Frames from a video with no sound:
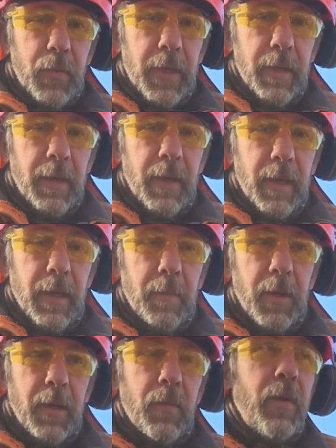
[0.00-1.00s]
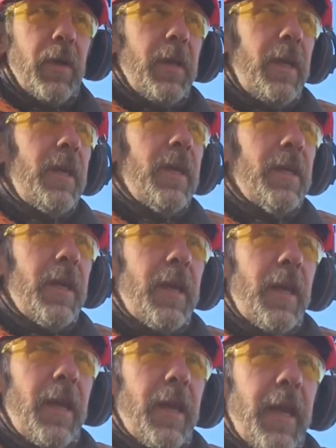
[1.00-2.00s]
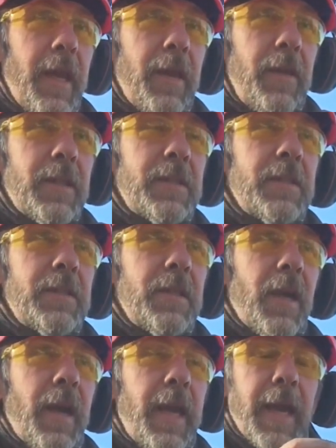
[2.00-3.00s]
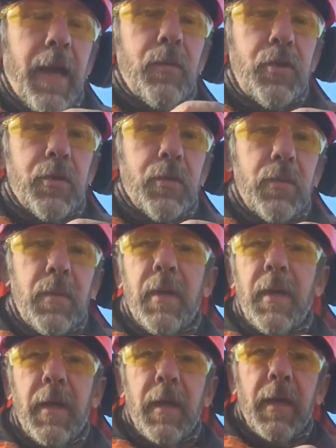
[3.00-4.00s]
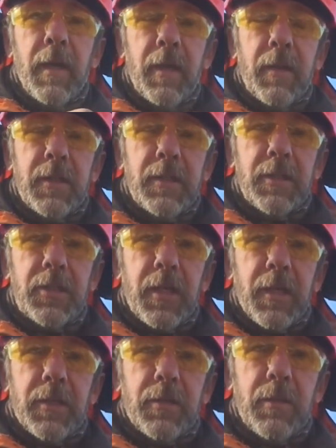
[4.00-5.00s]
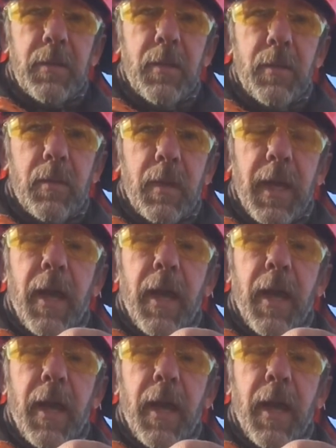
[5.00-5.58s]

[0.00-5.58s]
it, and I'm going to really, again, this is not a how-to. This is just how